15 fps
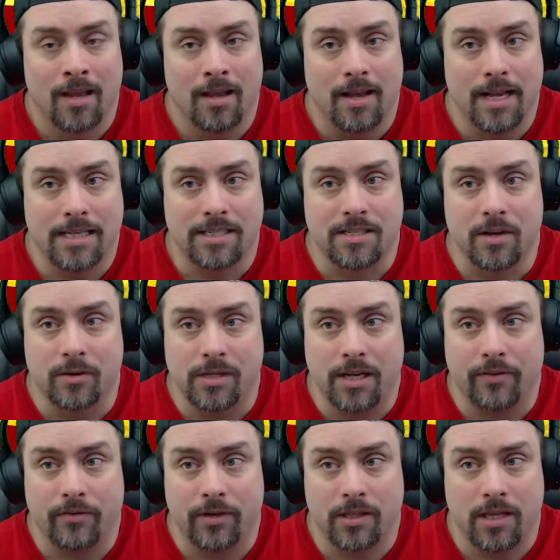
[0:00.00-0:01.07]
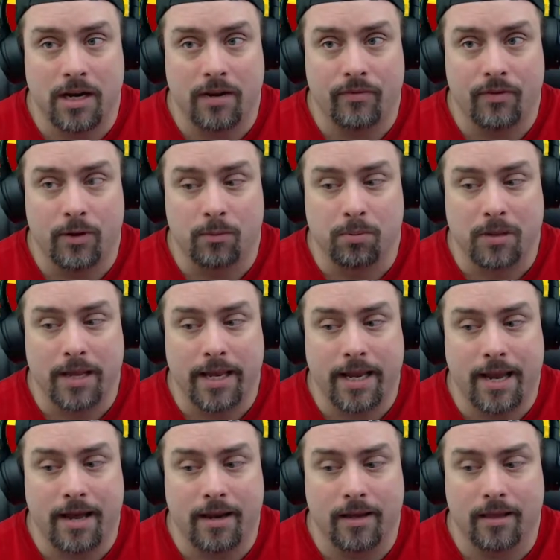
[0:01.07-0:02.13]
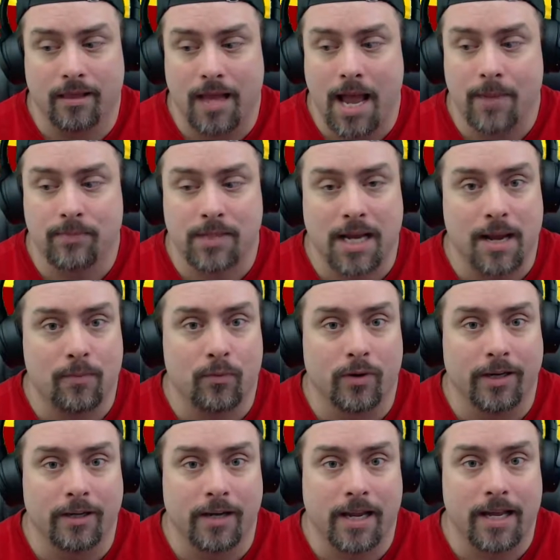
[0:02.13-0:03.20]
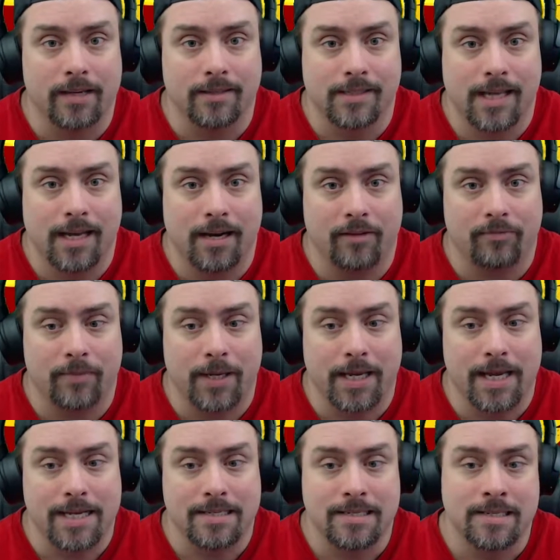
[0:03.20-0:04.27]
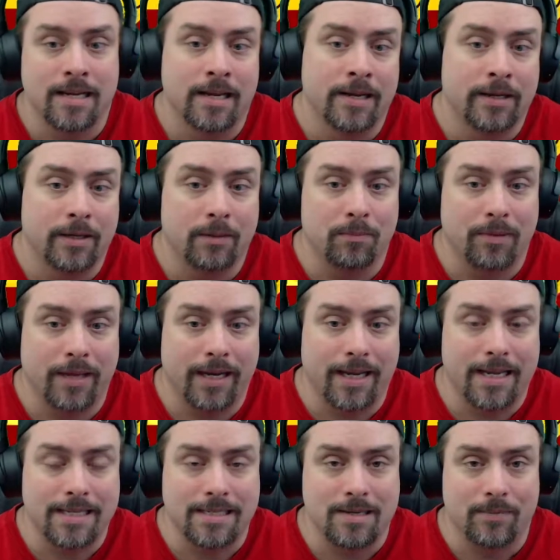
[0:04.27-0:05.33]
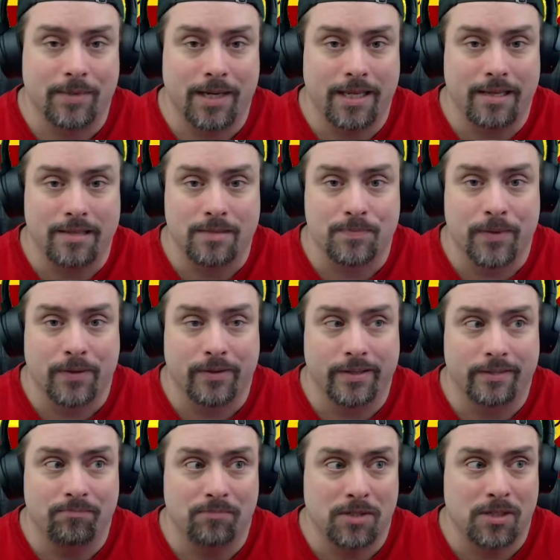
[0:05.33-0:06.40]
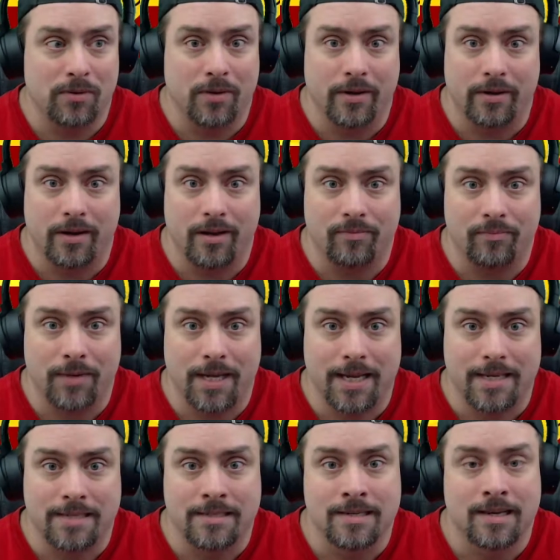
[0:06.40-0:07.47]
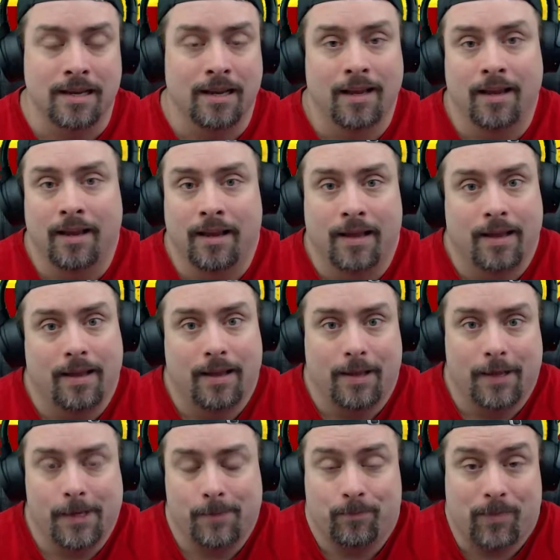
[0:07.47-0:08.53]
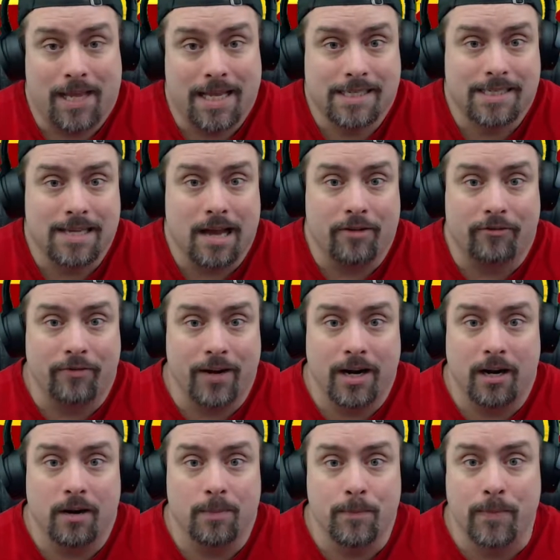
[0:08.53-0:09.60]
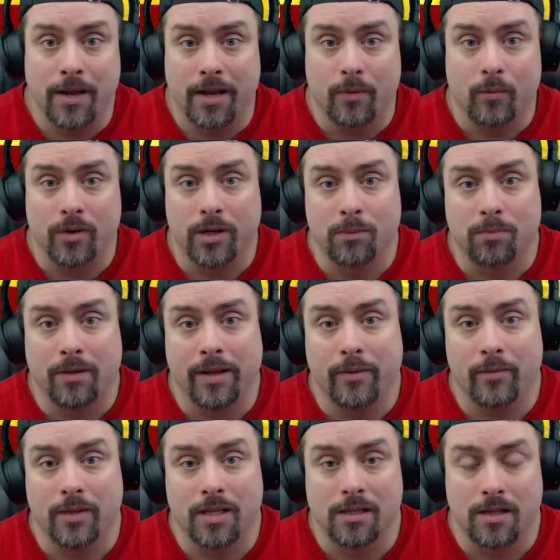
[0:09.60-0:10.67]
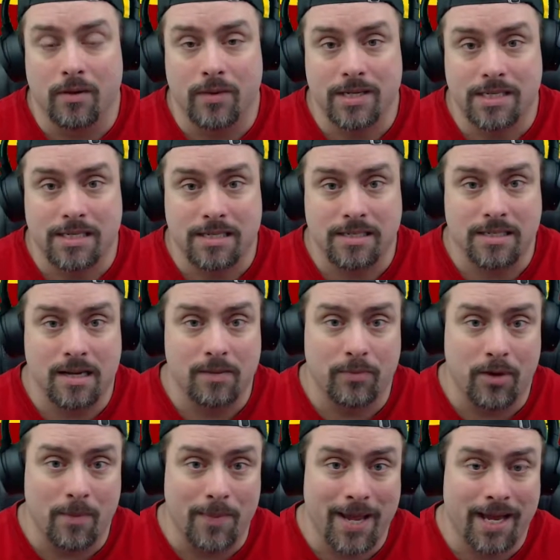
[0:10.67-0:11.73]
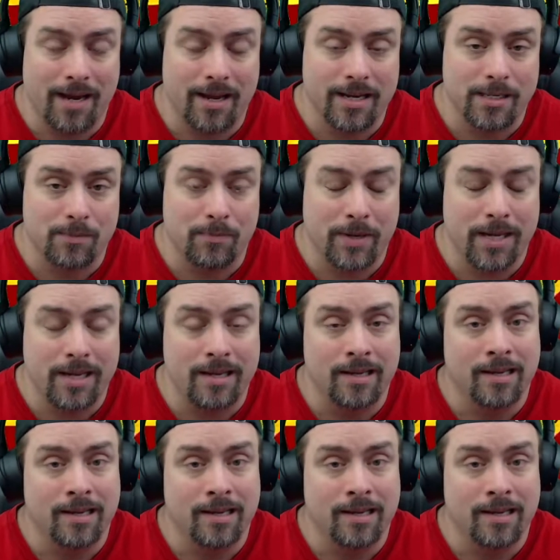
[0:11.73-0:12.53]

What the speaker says: It's no different than if you're playing on a laptop where you're getting 10 FPS. You're playing against somebody that's pulling 200 FPS. It's not fair, but when you're playing with a low-end system or a bad ISP,